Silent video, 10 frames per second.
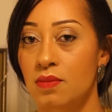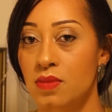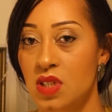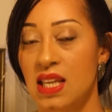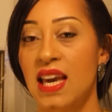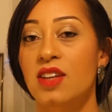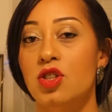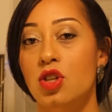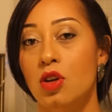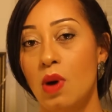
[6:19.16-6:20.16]
to
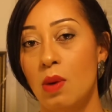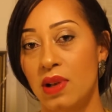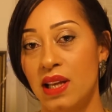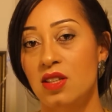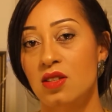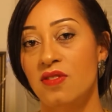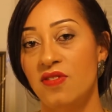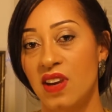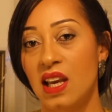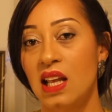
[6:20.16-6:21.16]
get to a place of
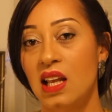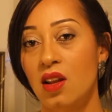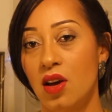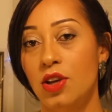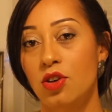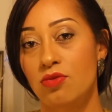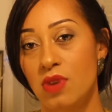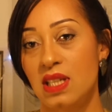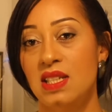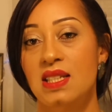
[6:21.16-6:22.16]
feeling like you're
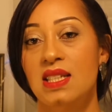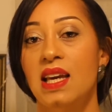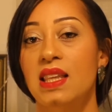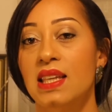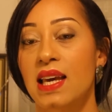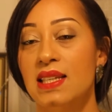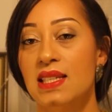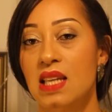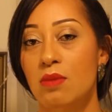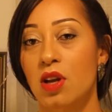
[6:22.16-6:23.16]
ready to take the next
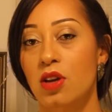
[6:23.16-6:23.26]
step,